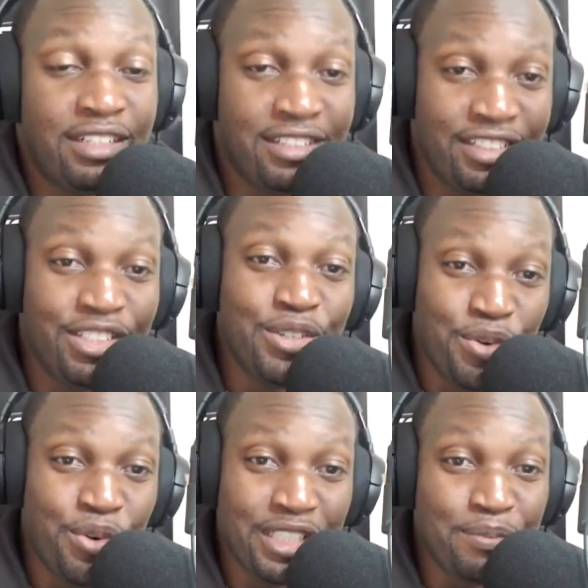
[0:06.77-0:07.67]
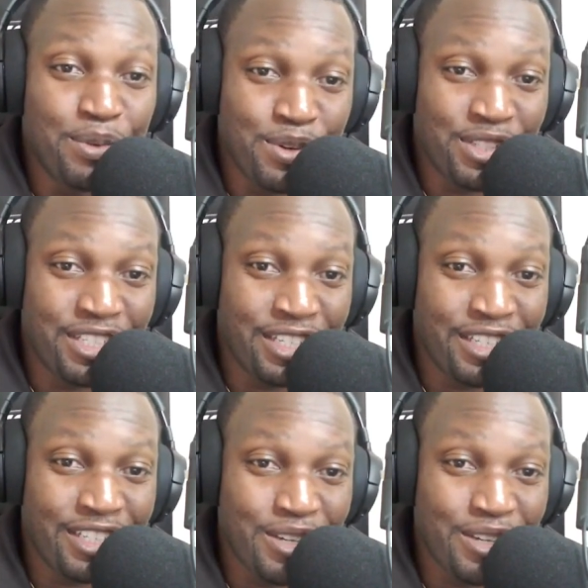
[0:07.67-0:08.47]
You know what I'm gonna say.